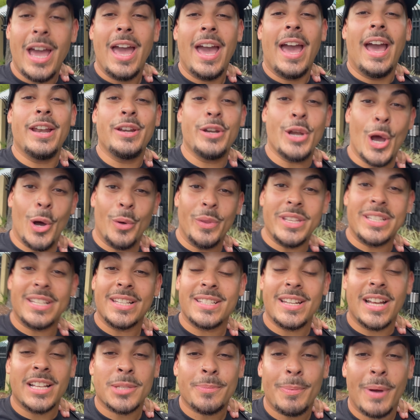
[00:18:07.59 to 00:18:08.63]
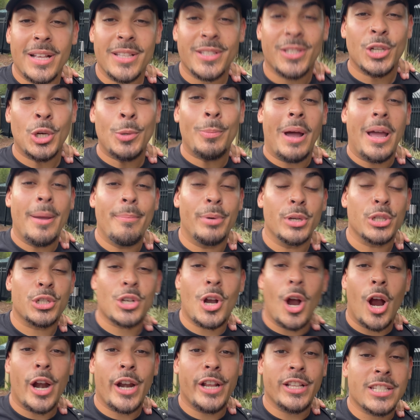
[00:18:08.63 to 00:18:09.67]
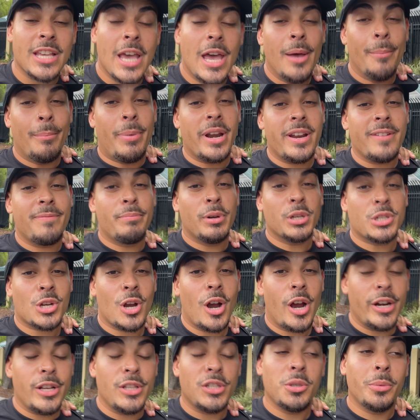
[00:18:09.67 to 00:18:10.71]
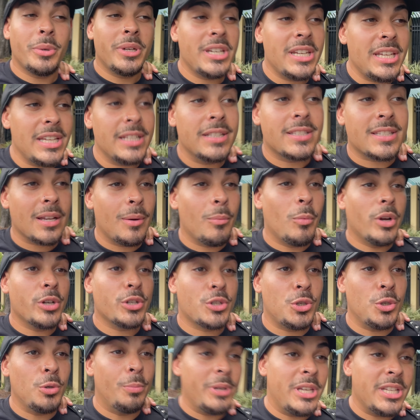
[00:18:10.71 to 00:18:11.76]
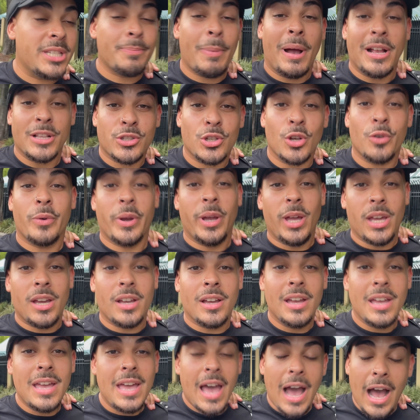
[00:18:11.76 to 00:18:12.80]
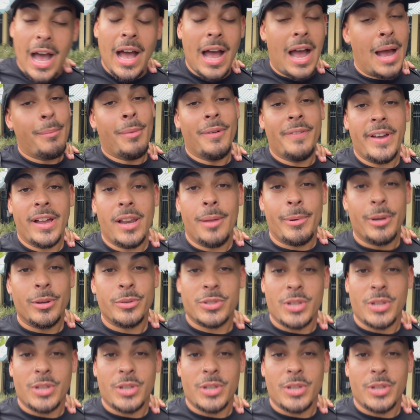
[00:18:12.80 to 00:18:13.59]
And no, this is not sponsored by Busch Gardens, but if Busch Gardens, you would need someone to be sponsoring uh, I'm available.